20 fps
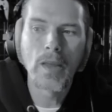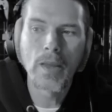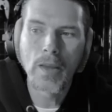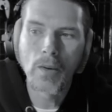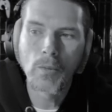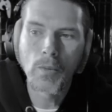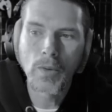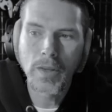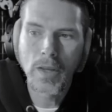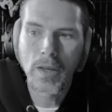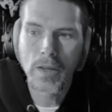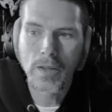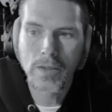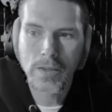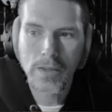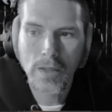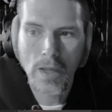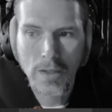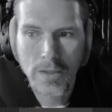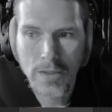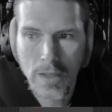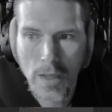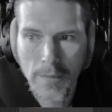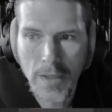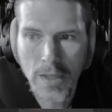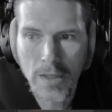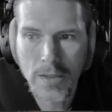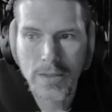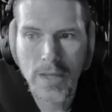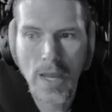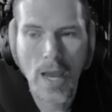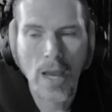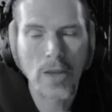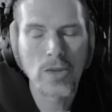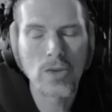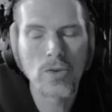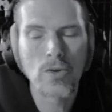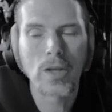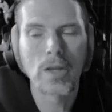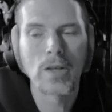With a summing stack,
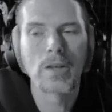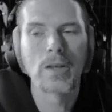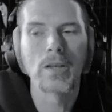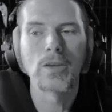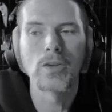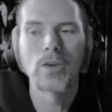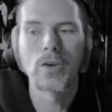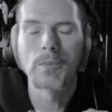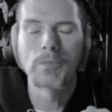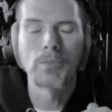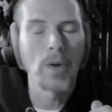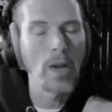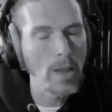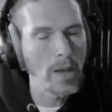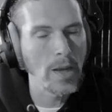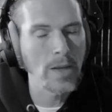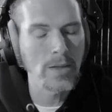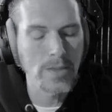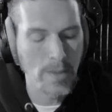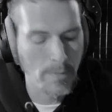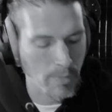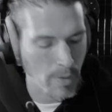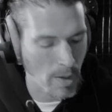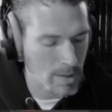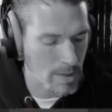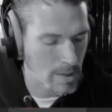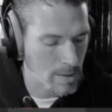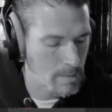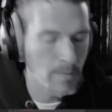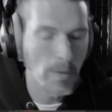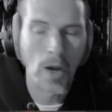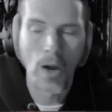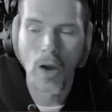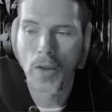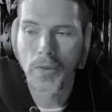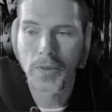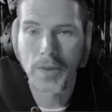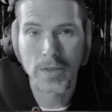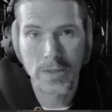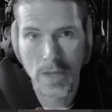you can like I said, process them all
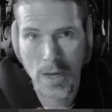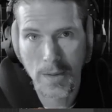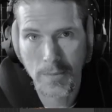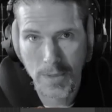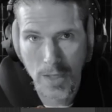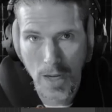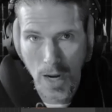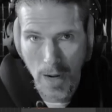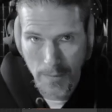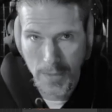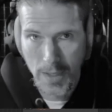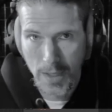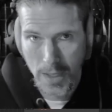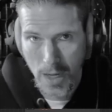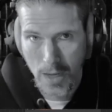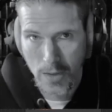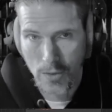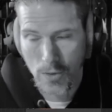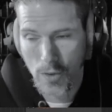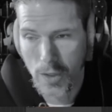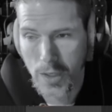at the same time together.